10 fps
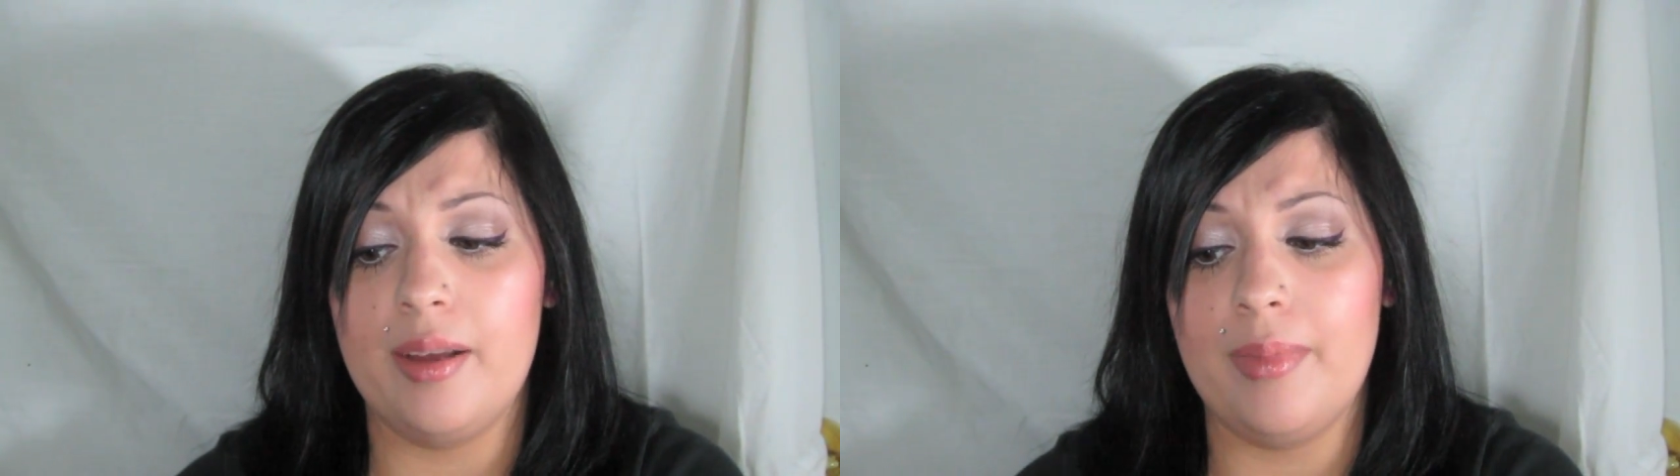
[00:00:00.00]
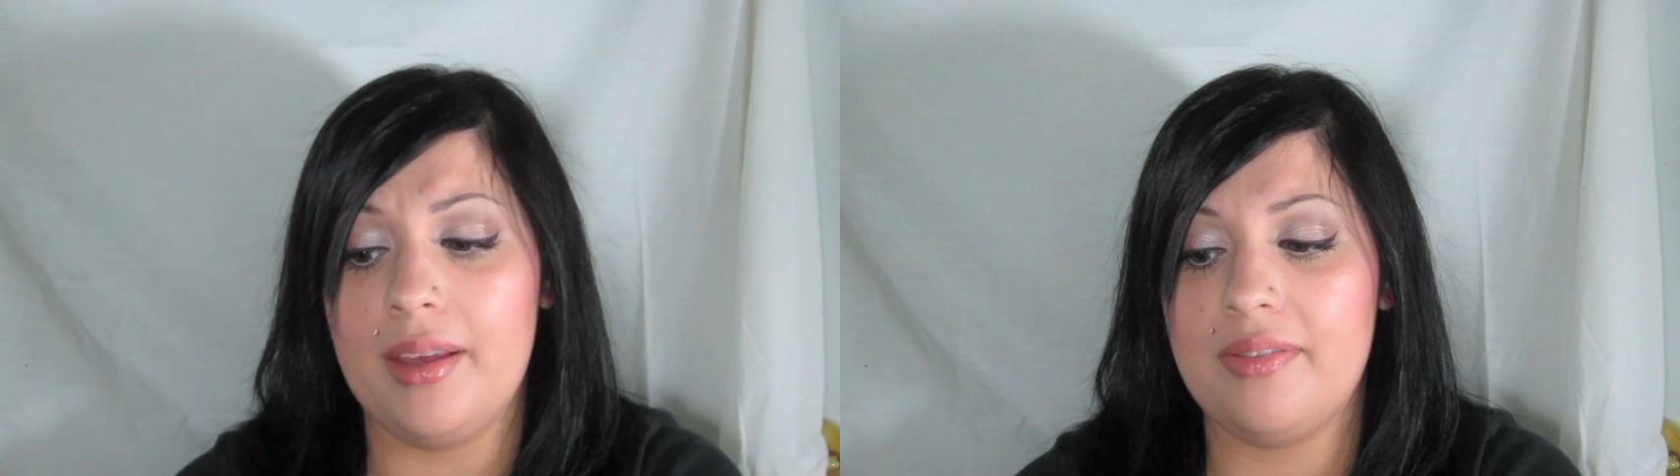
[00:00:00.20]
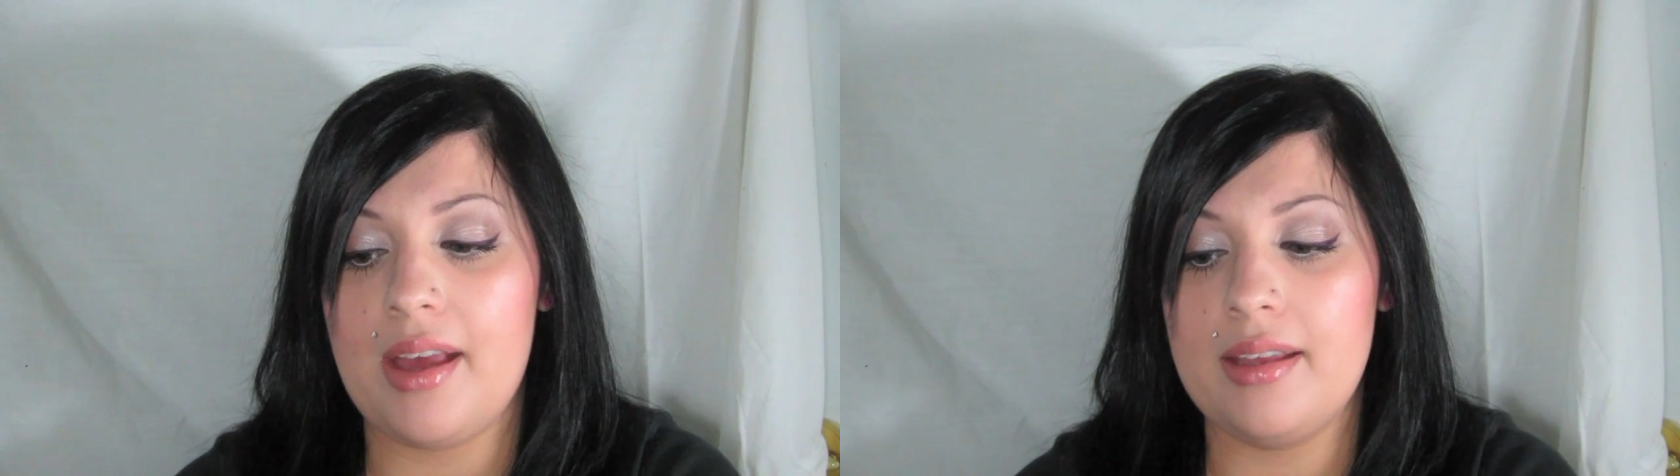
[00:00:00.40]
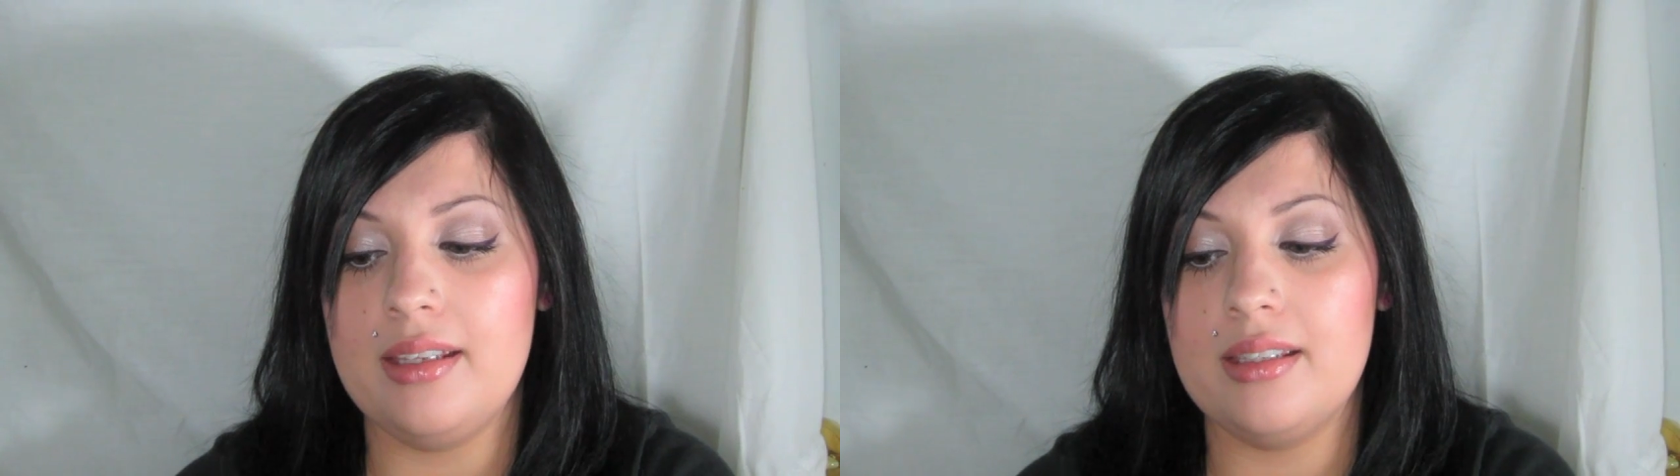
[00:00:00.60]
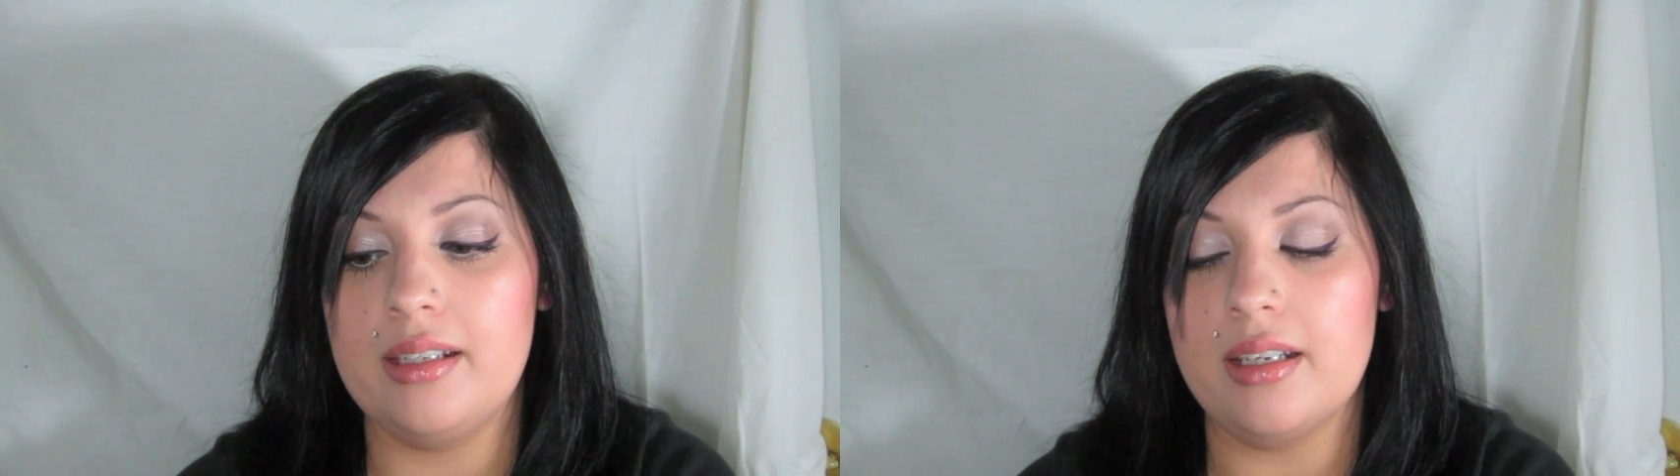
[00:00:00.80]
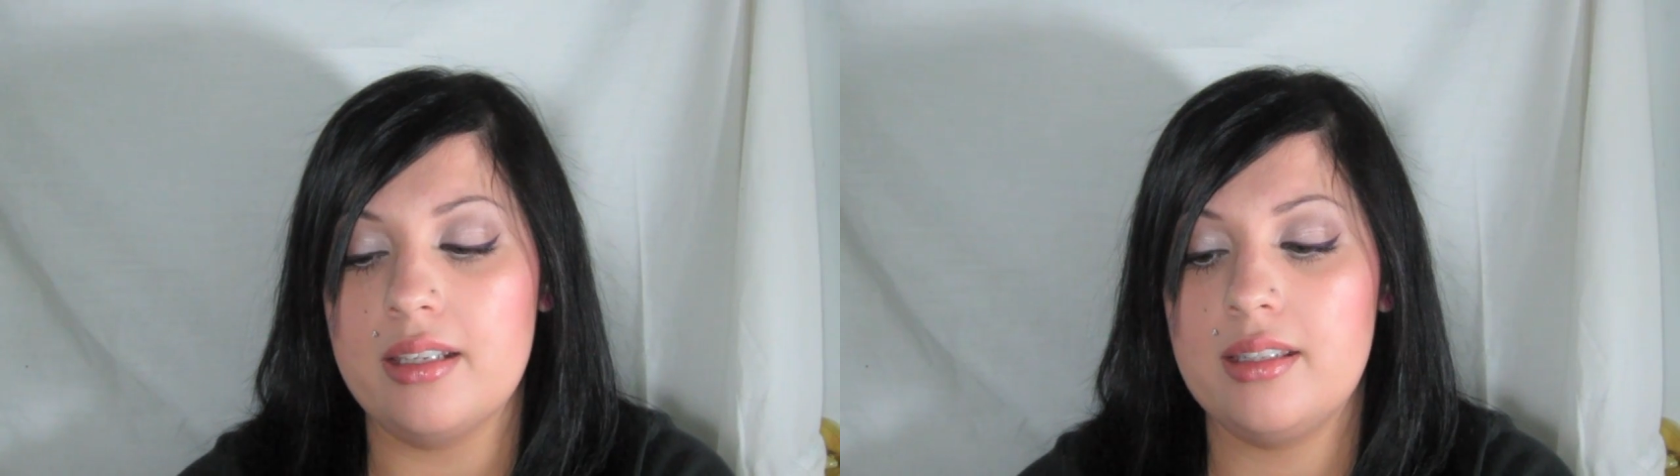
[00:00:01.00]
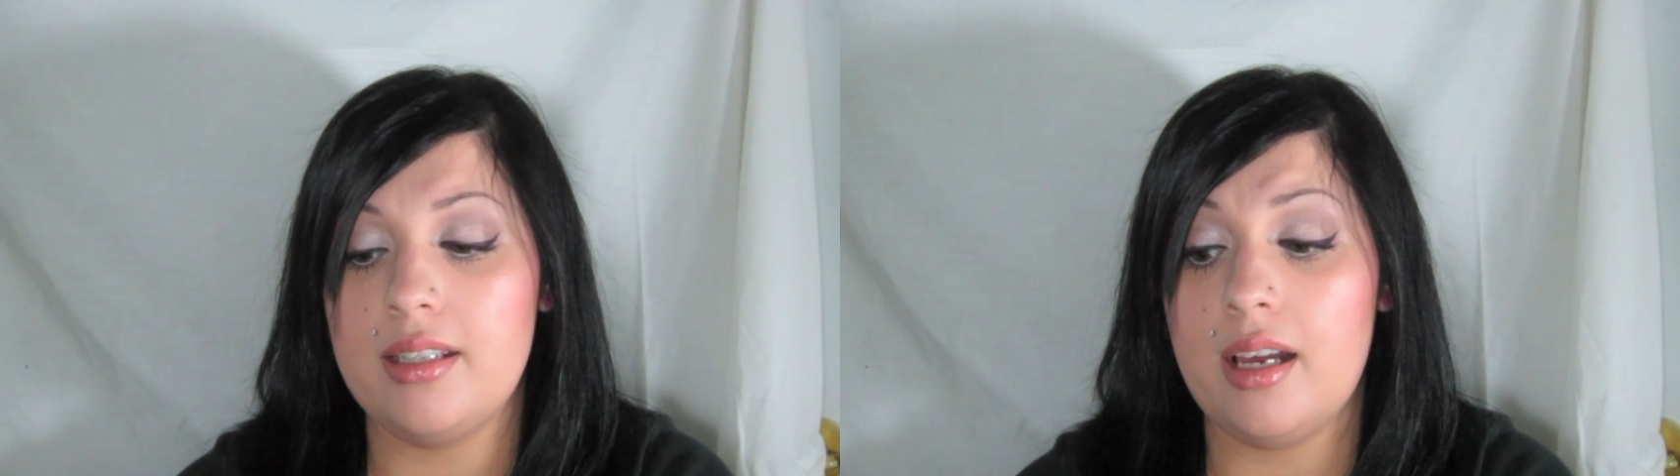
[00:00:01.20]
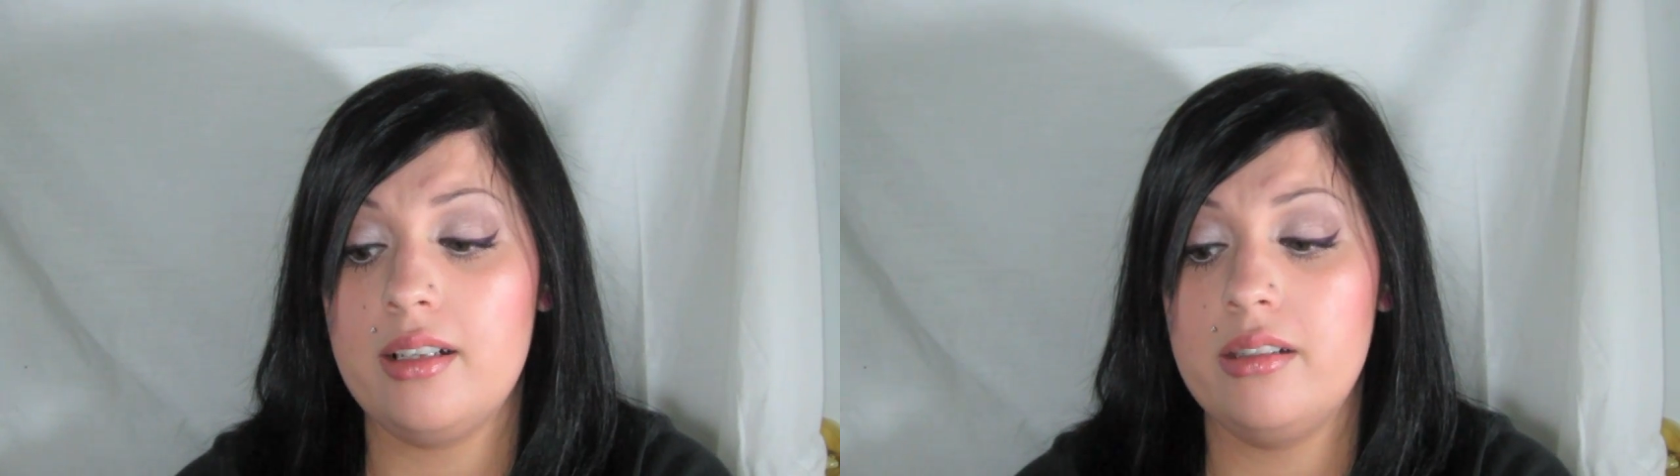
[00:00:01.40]
I'm like, that is gonna
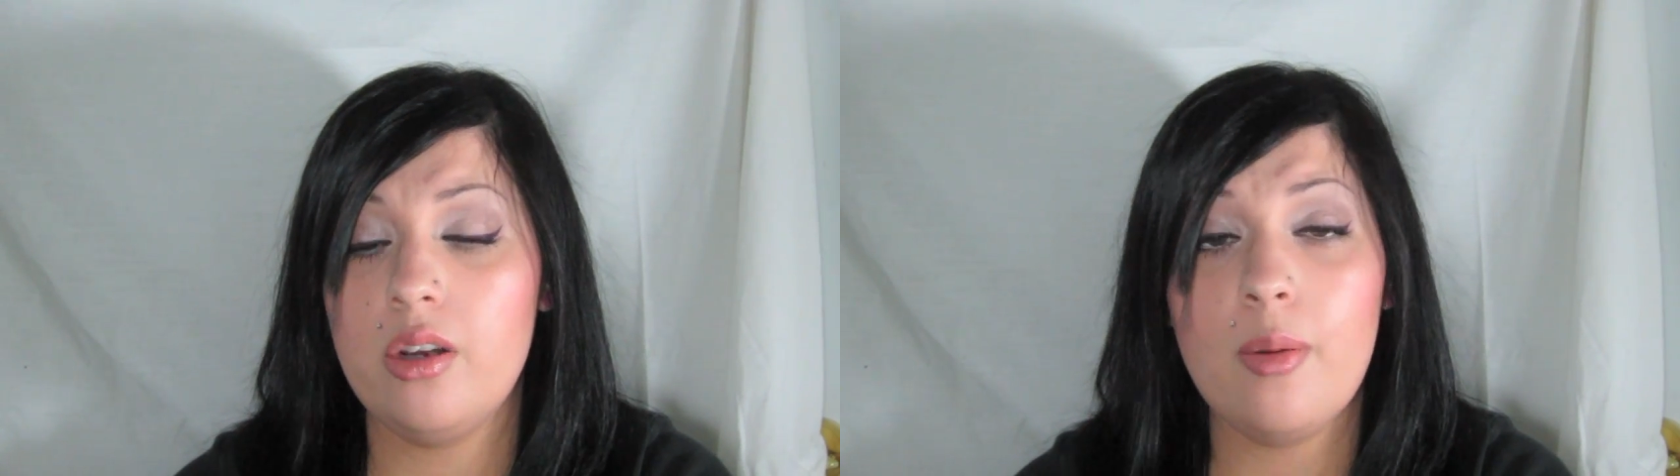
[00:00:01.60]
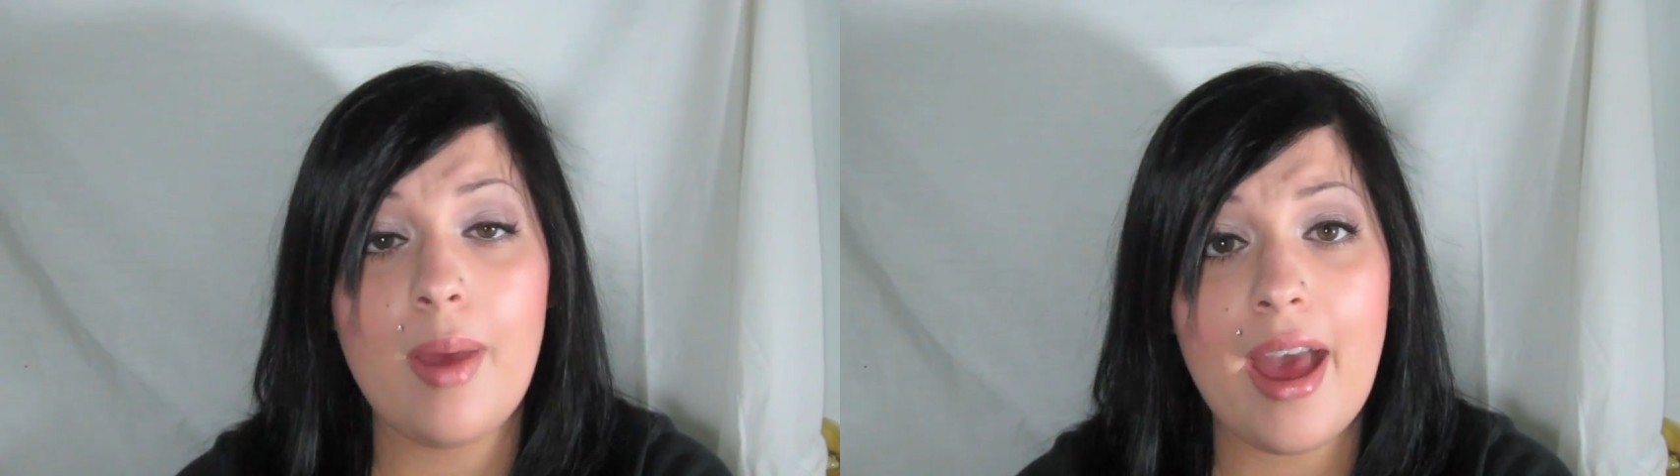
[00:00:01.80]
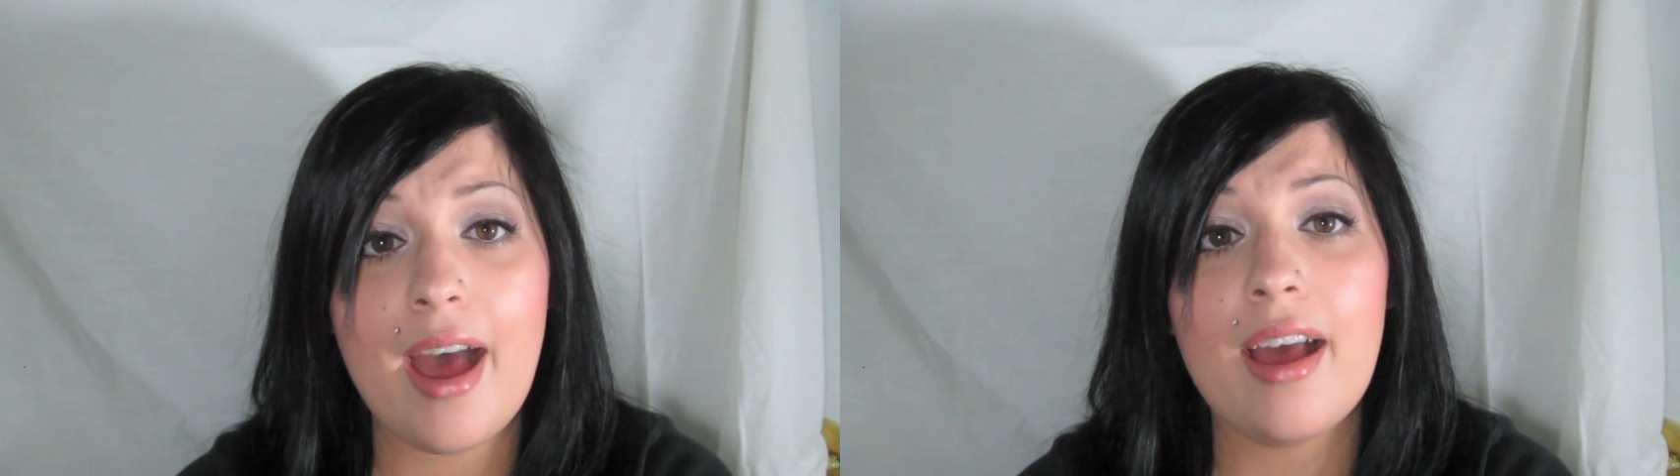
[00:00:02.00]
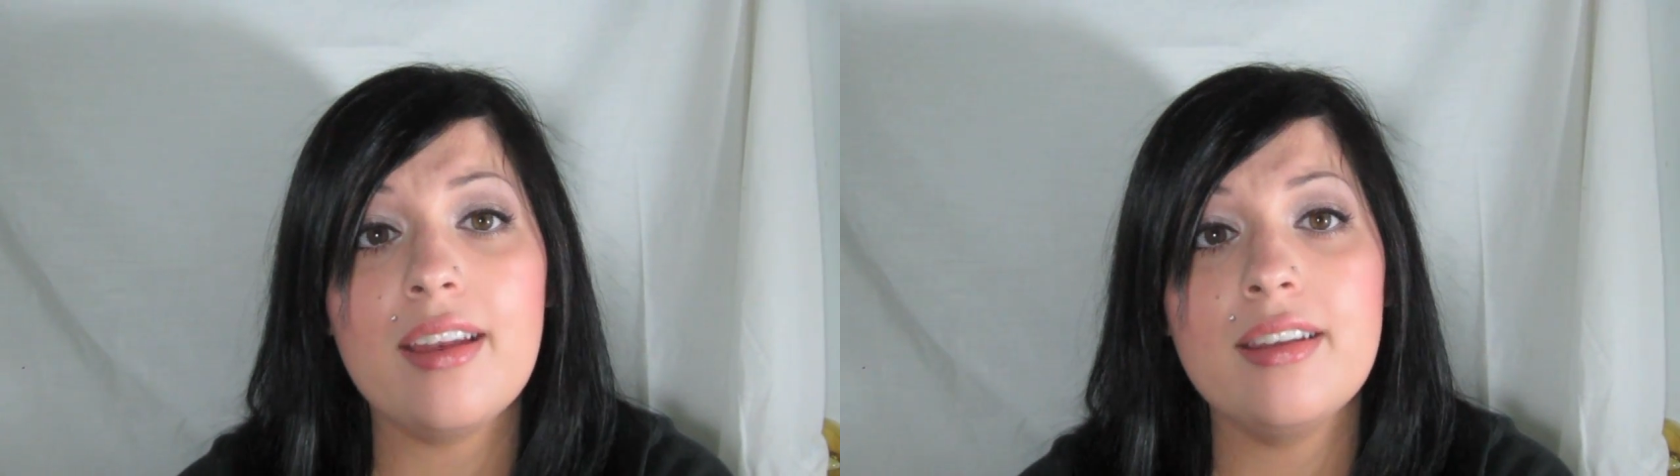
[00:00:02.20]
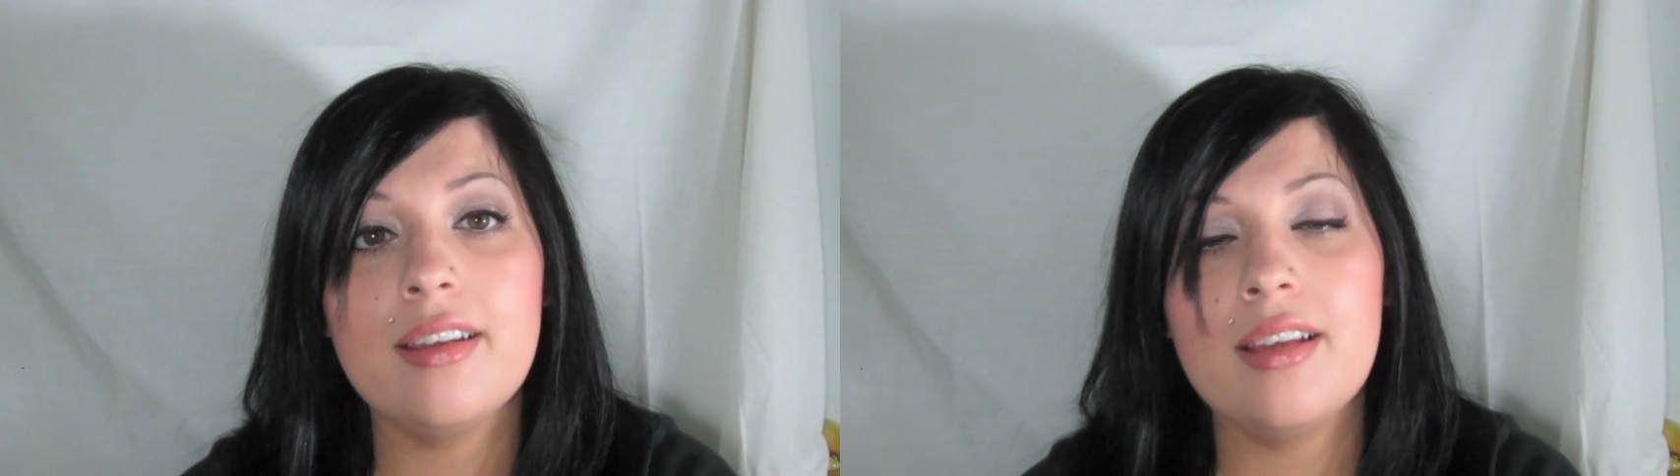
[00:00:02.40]
suck so bad.